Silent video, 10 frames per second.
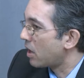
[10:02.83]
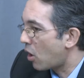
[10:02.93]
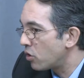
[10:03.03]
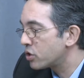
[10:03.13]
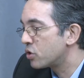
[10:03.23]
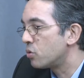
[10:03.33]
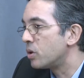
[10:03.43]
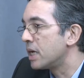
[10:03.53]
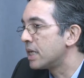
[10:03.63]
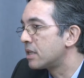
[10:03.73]

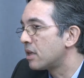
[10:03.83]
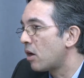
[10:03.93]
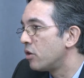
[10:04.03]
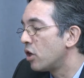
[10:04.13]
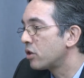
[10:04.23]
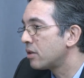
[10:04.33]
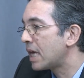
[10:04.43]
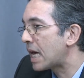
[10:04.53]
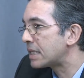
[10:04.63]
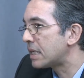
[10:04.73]
Also, it not
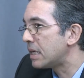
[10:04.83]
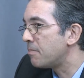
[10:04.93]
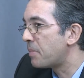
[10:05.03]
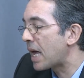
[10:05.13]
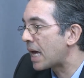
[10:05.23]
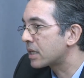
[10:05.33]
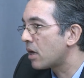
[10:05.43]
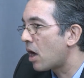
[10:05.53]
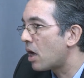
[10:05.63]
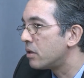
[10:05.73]
only has an
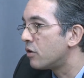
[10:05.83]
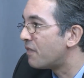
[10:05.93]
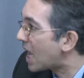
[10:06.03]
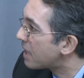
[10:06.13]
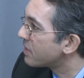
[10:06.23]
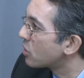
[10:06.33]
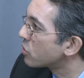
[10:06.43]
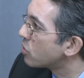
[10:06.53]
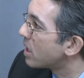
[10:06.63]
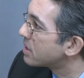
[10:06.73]
impact on the valve, it
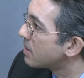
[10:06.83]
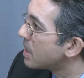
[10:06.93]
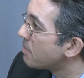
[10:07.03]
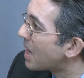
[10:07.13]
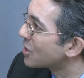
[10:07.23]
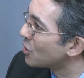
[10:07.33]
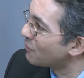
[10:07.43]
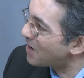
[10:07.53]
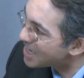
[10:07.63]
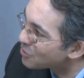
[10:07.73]
also has an impact on the
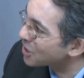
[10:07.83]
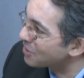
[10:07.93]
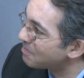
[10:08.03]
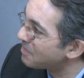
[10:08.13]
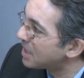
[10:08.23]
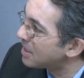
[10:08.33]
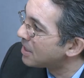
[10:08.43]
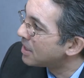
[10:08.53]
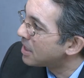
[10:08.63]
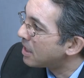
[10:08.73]
ventricle.
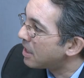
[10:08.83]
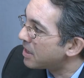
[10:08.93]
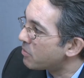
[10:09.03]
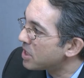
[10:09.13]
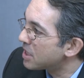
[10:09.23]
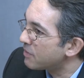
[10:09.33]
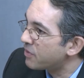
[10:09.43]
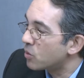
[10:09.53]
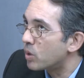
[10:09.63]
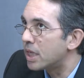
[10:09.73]
There is,
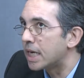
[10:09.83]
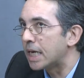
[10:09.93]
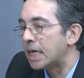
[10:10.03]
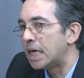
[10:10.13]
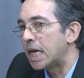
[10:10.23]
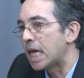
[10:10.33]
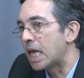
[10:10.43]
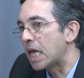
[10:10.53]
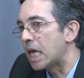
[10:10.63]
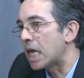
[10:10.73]
if you will,
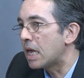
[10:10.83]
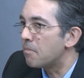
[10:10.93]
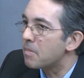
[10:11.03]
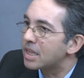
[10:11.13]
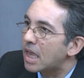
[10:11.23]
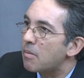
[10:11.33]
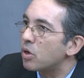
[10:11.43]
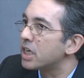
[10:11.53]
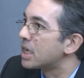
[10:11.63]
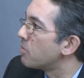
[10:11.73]
a
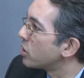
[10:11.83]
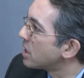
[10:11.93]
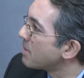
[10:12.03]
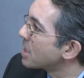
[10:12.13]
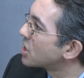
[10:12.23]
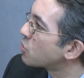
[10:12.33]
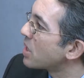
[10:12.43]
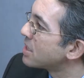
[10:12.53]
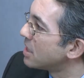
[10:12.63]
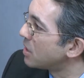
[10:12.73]
metabolic hemodynamic
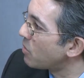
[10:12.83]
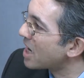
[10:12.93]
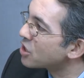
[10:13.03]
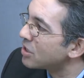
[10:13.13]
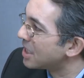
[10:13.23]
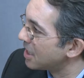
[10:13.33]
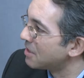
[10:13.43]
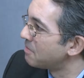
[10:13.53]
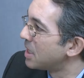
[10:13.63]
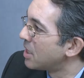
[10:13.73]
stress interaction here,